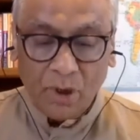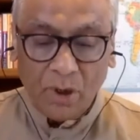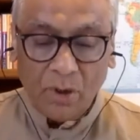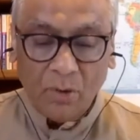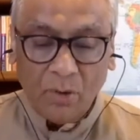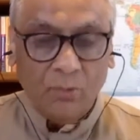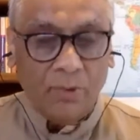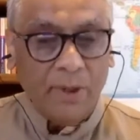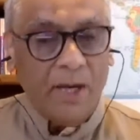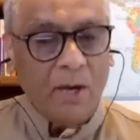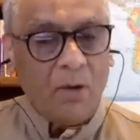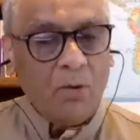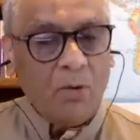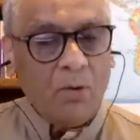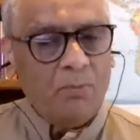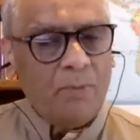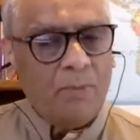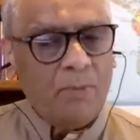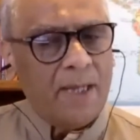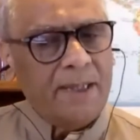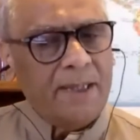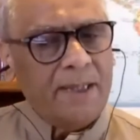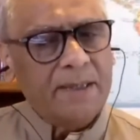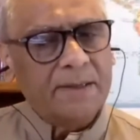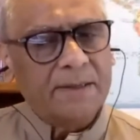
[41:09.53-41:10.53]
we have
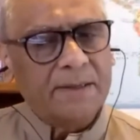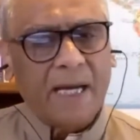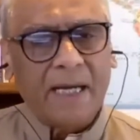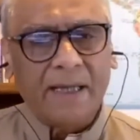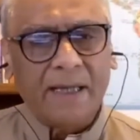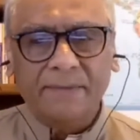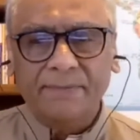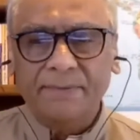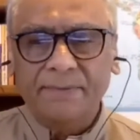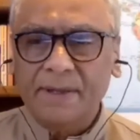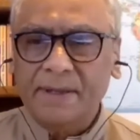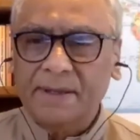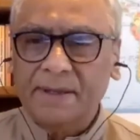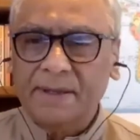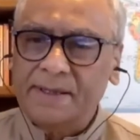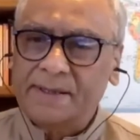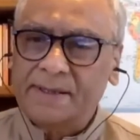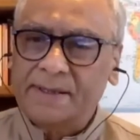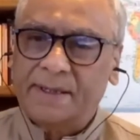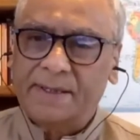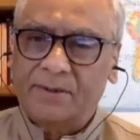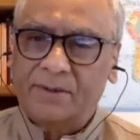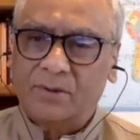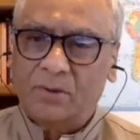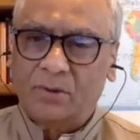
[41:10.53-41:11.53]
many scientific
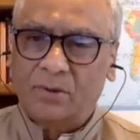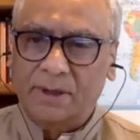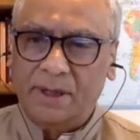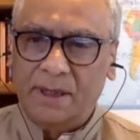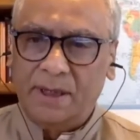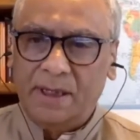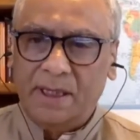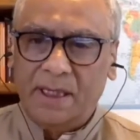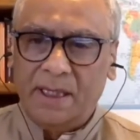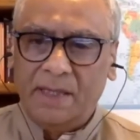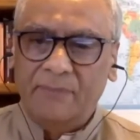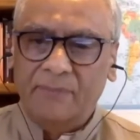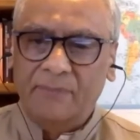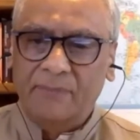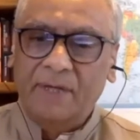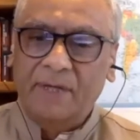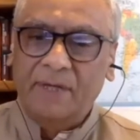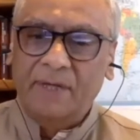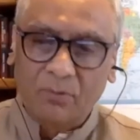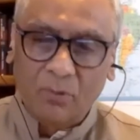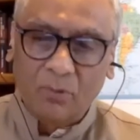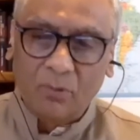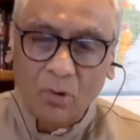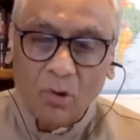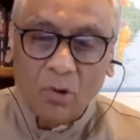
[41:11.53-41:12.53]
research on it and
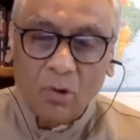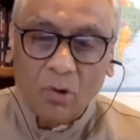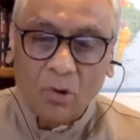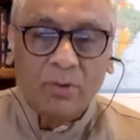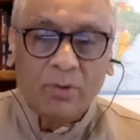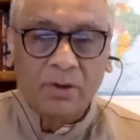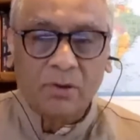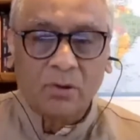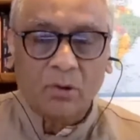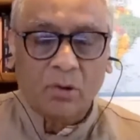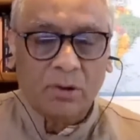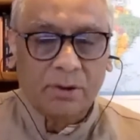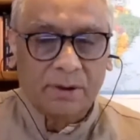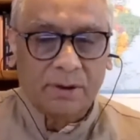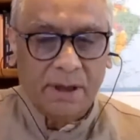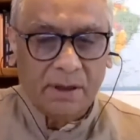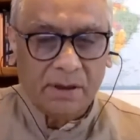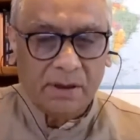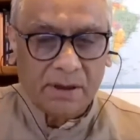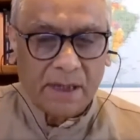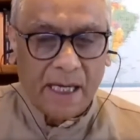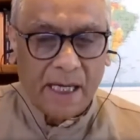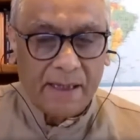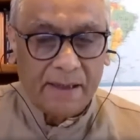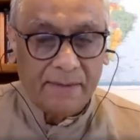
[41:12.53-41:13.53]
we'll go with all the
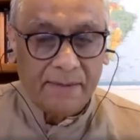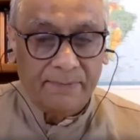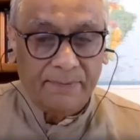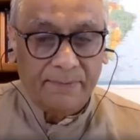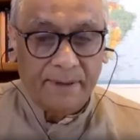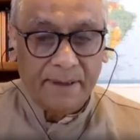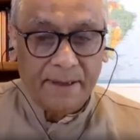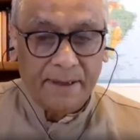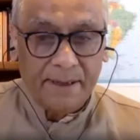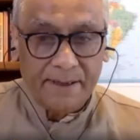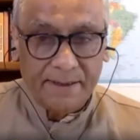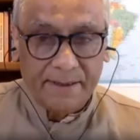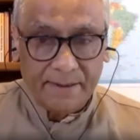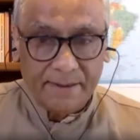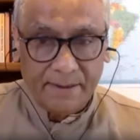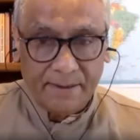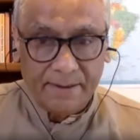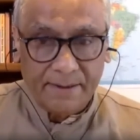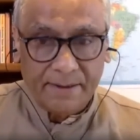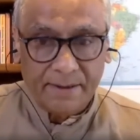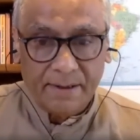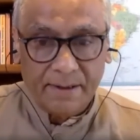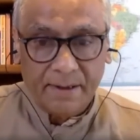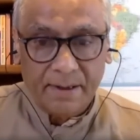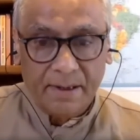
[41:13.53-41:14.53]
scientific
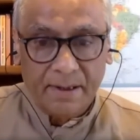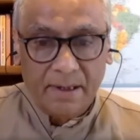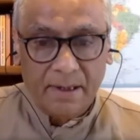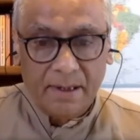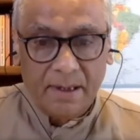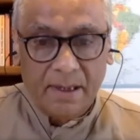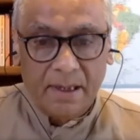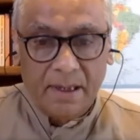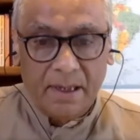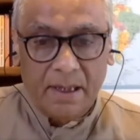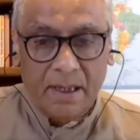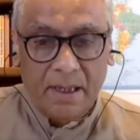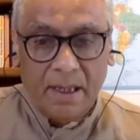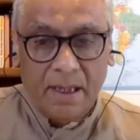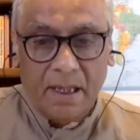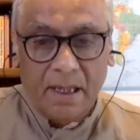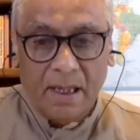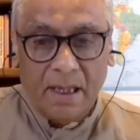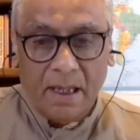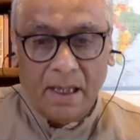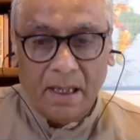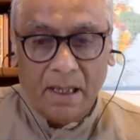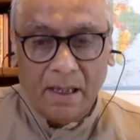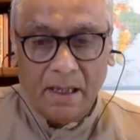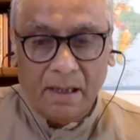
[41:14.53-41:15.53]
research
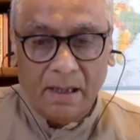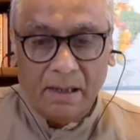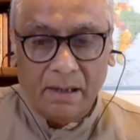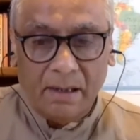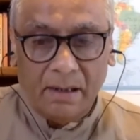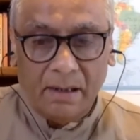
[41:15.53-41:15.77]
uh,